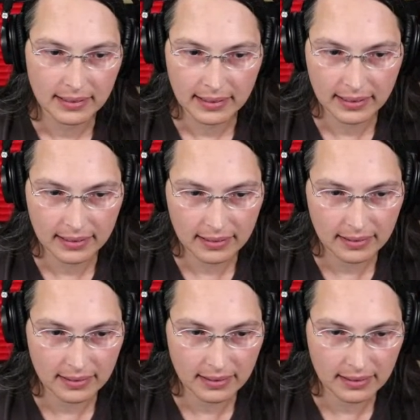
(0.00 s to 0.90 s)
And
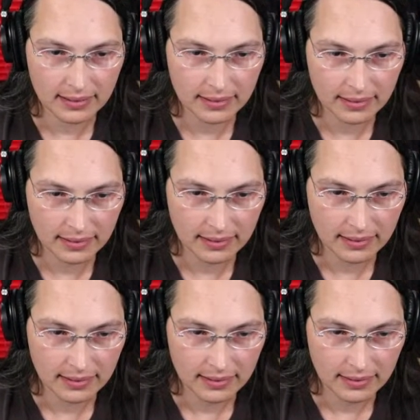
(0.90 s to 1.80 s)
then
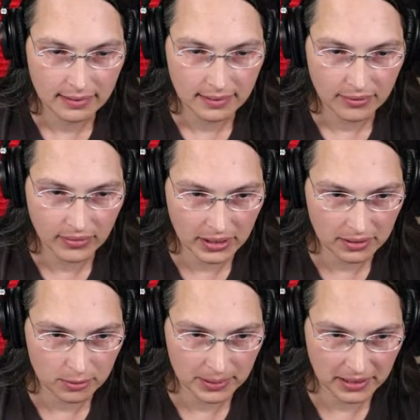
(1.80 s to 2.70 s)

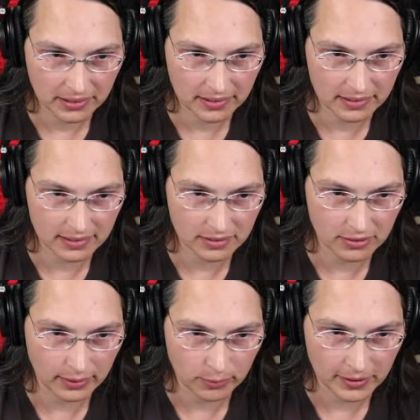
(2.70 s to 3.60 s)
video, because this is
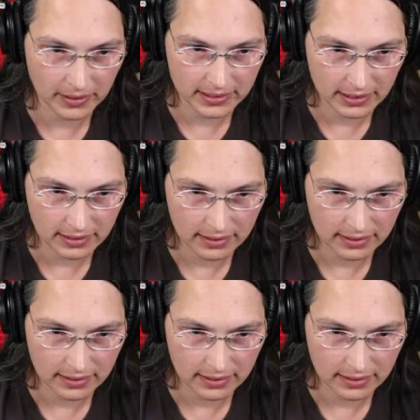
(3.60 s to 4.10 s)
driving me crazy.